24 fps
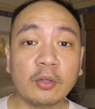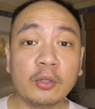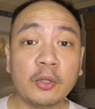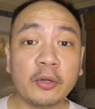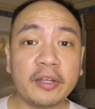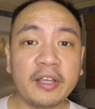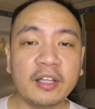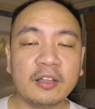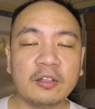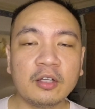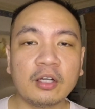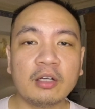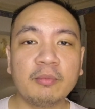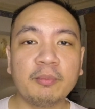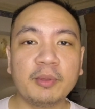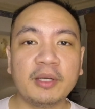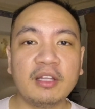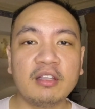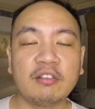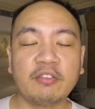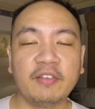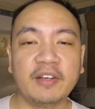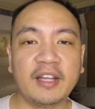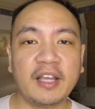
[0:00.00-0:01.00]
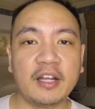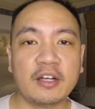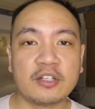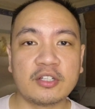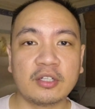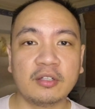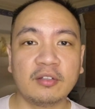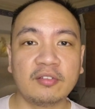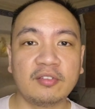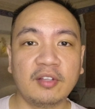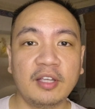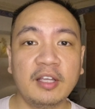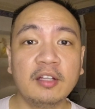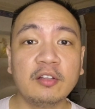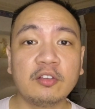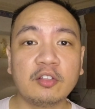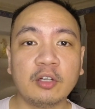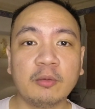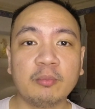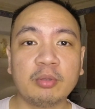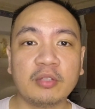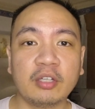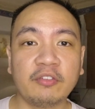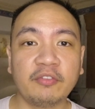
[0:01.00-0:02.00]
looking at the company's financials in
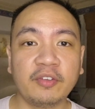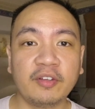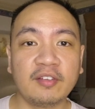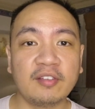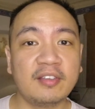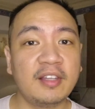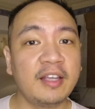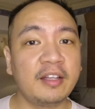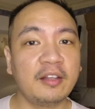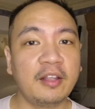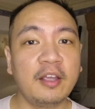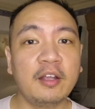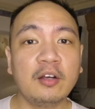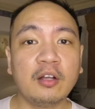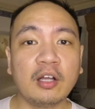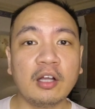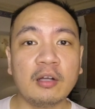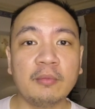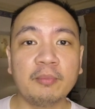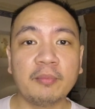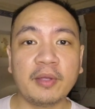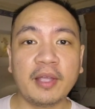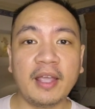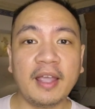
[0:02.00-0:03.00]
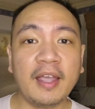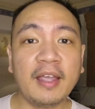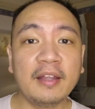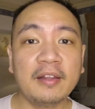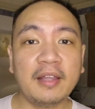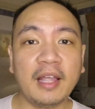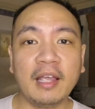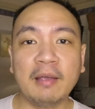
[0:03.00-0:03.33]
terms of its net income and